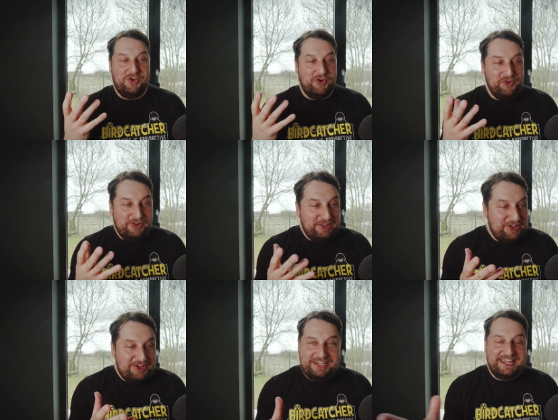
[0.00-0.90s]
In
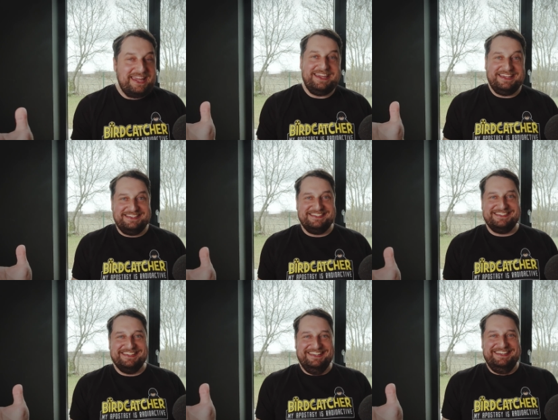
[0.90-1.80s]
all her
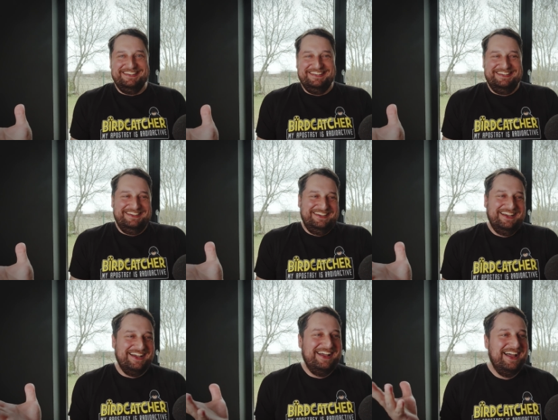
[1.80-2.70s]
years
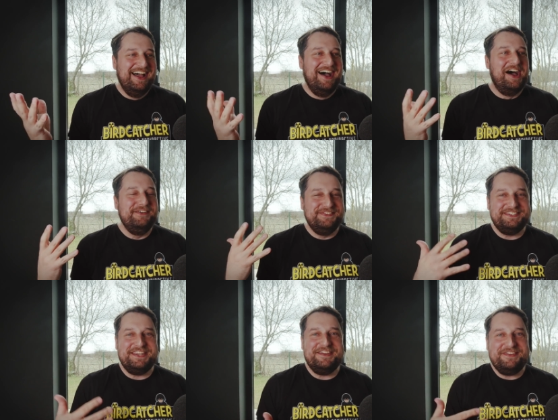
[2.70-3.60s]
of
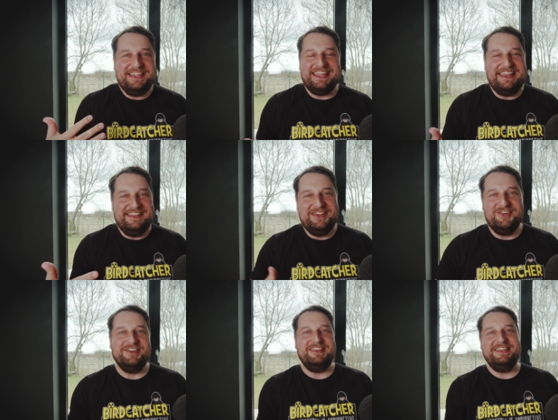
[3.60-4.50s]
serving in the
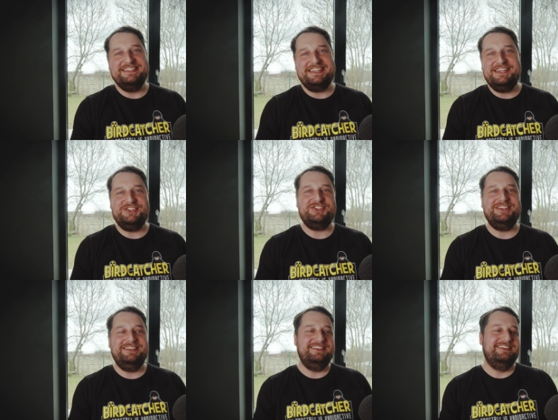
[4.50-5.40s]

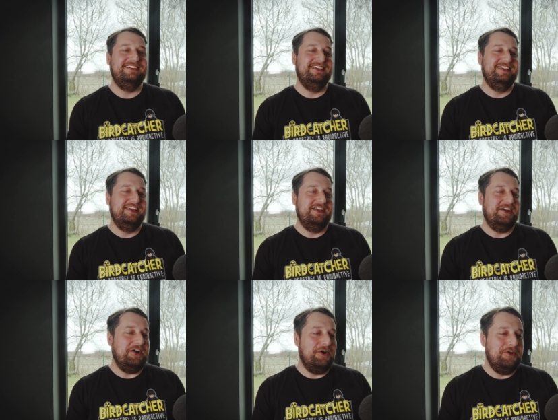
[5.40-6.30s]
organization,
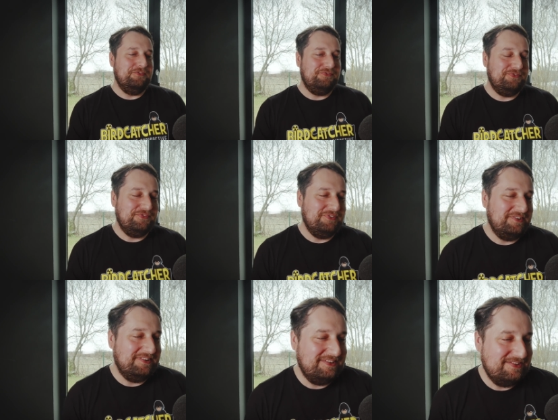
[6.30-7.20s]
of
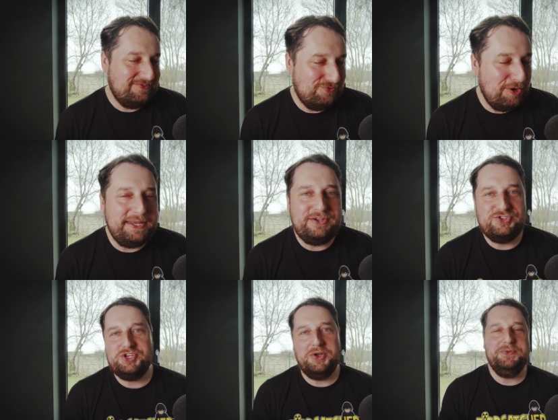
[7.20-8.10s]

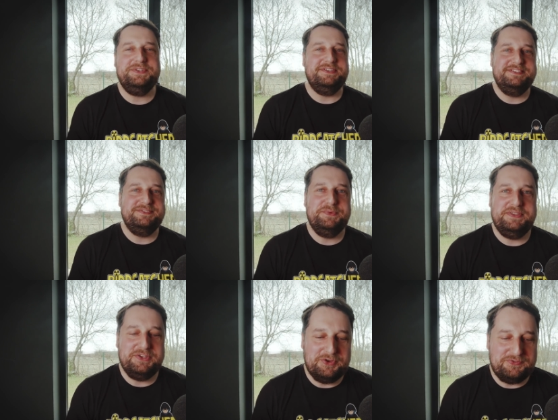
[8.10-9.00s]
rubbing shoulders
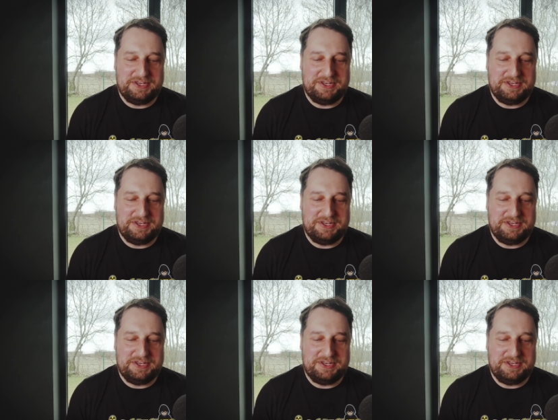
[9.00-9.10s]
with the